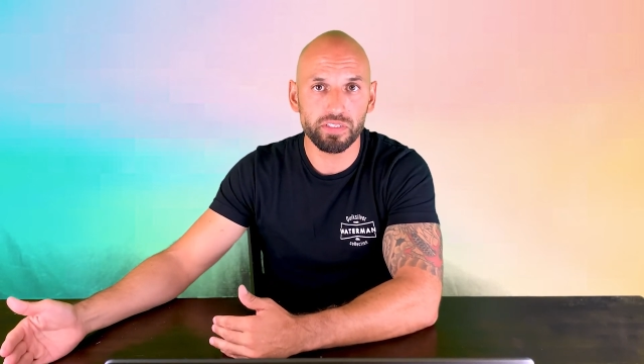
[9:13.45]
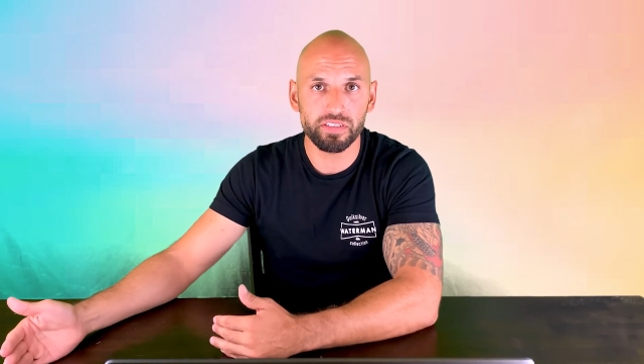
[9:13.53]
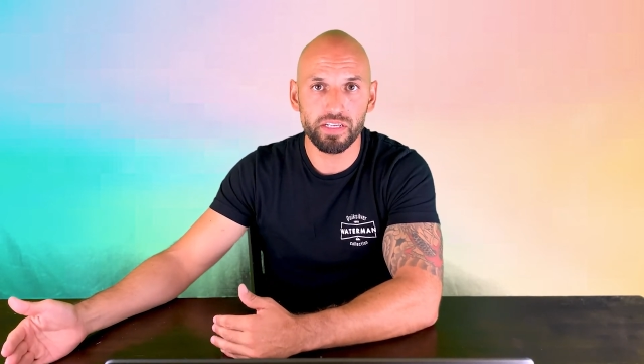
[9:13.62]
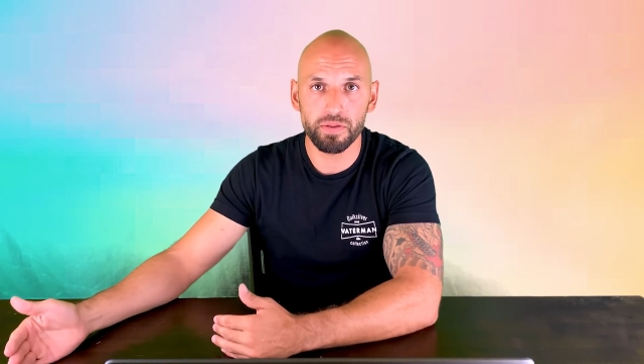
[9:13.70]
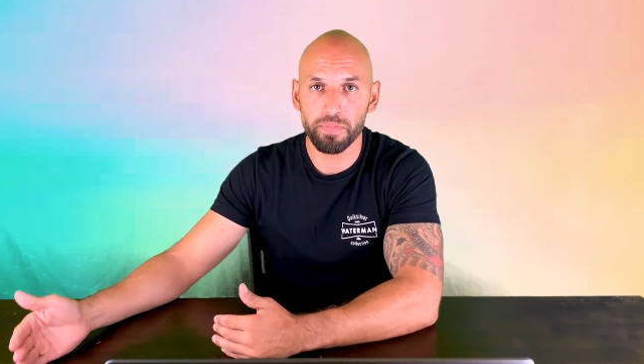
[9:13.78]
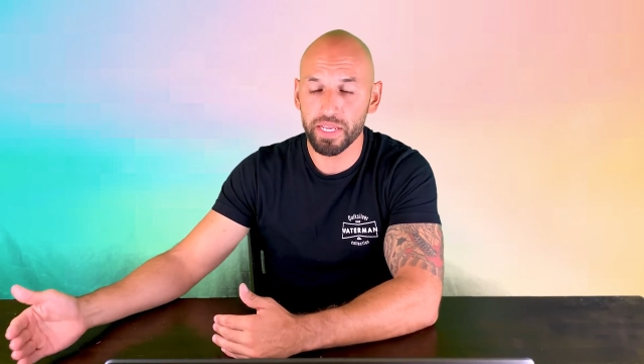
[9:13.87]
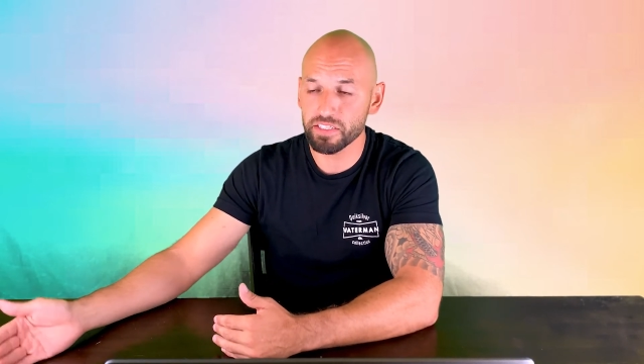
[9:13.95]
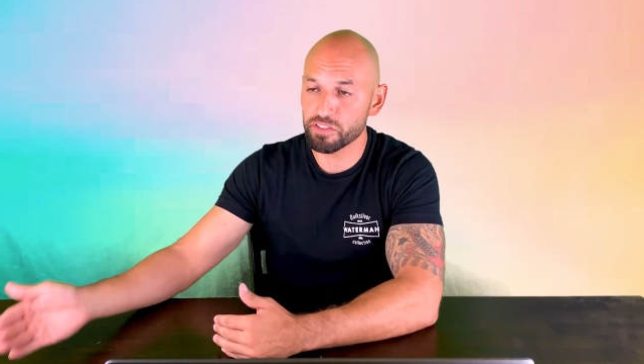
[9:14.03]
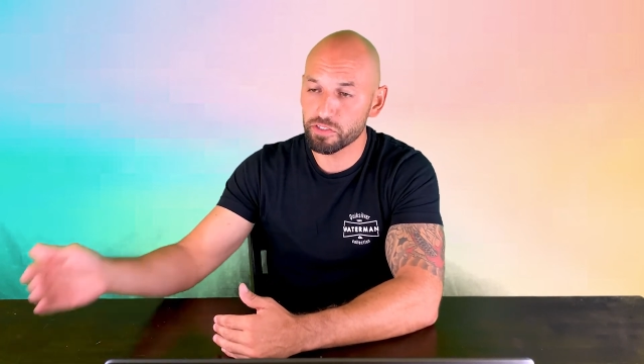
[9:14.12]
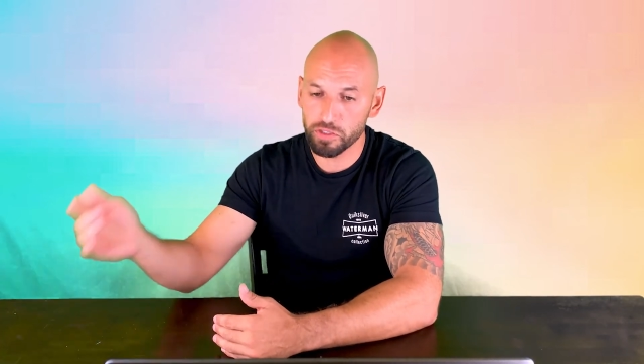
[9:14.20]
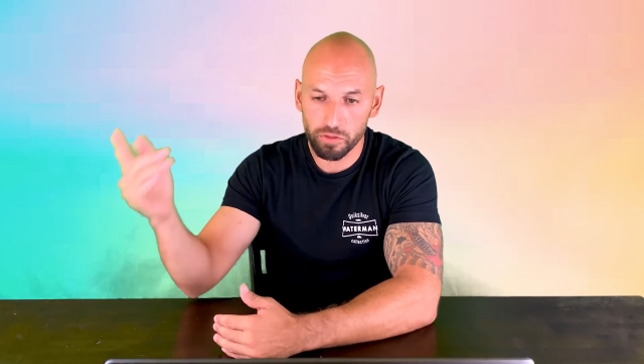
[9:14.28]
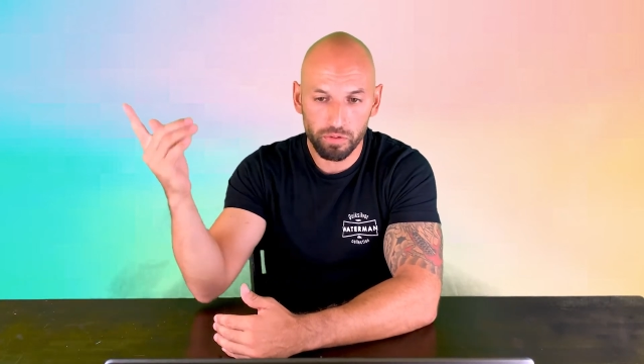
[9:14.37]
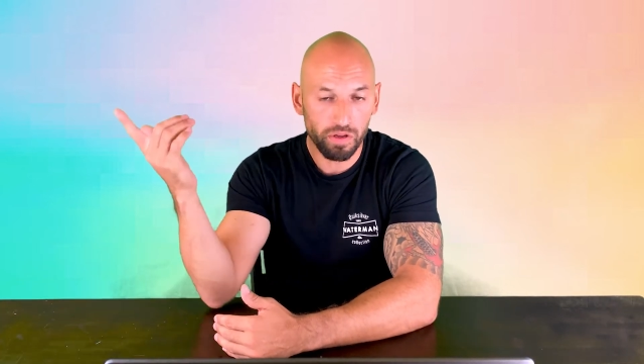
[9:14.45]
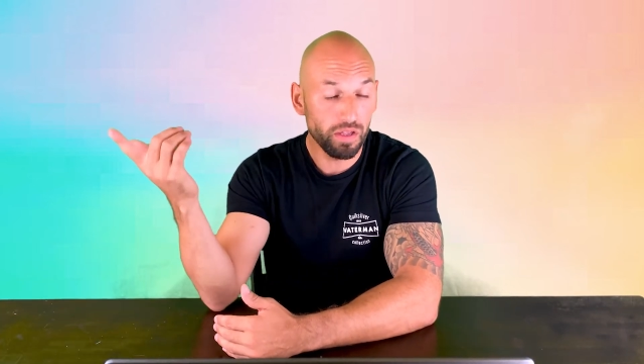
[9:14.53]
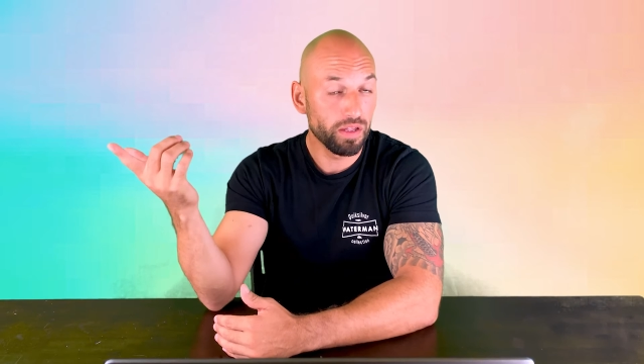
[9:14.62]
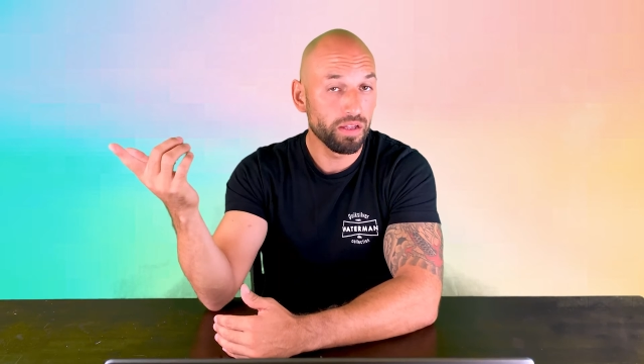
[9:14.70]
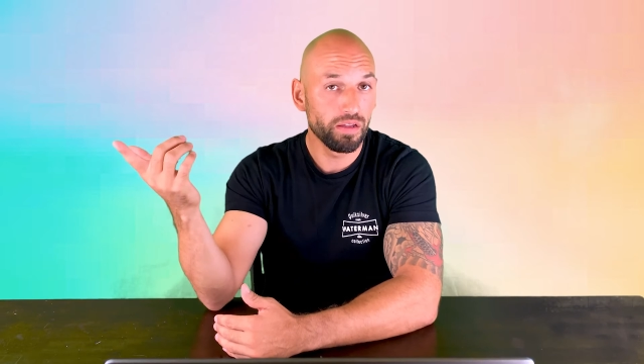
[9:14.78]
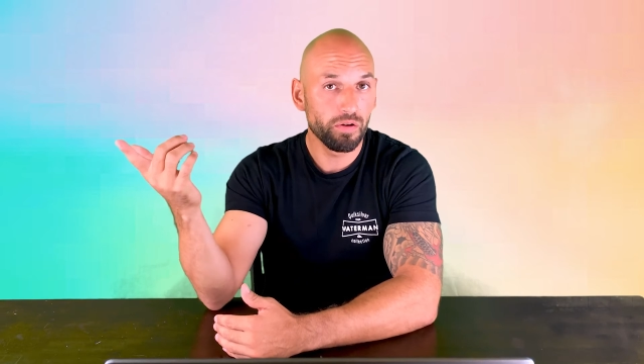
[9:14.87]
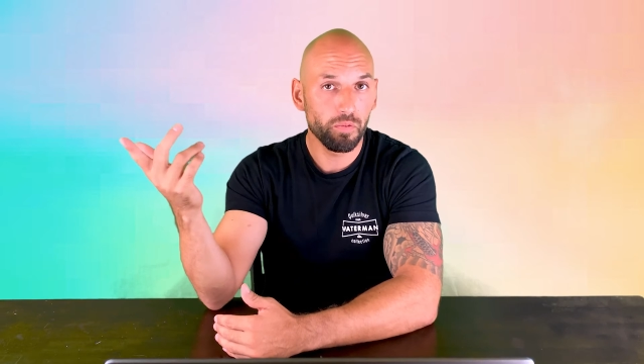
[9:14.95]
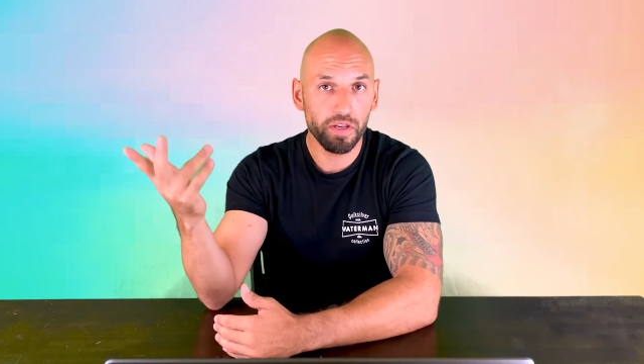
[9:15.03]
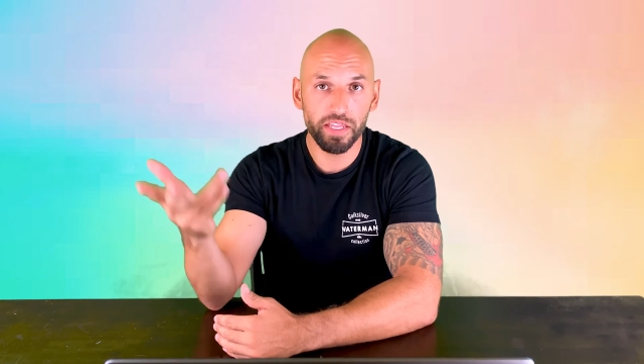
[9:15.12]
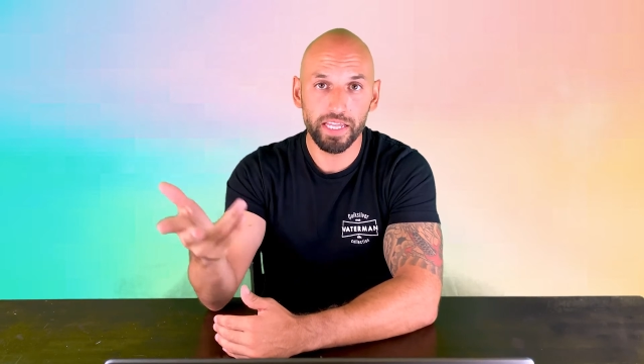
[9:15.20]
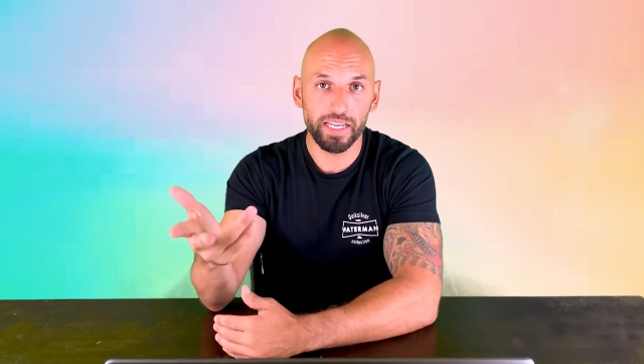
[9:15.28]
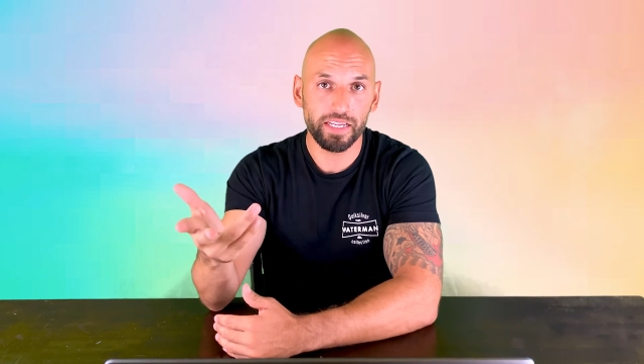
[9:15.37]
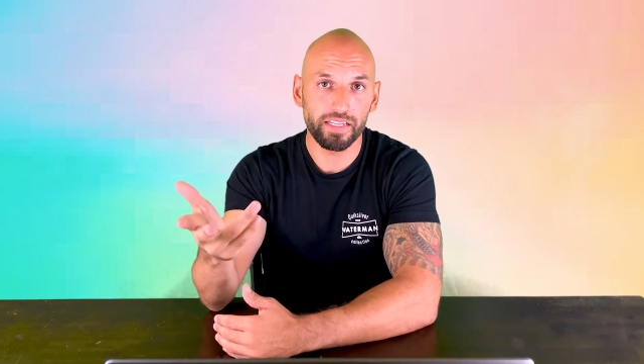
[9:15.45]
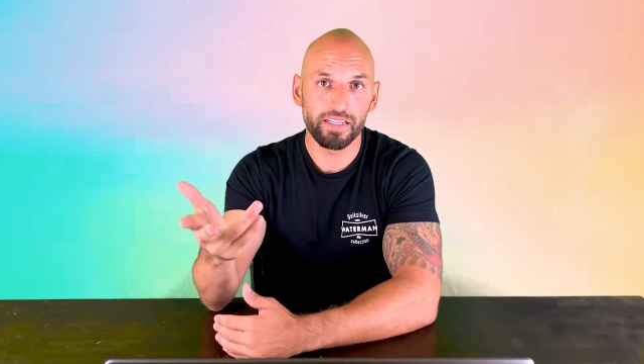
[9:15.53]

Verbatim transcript: sleep is to, what do you think?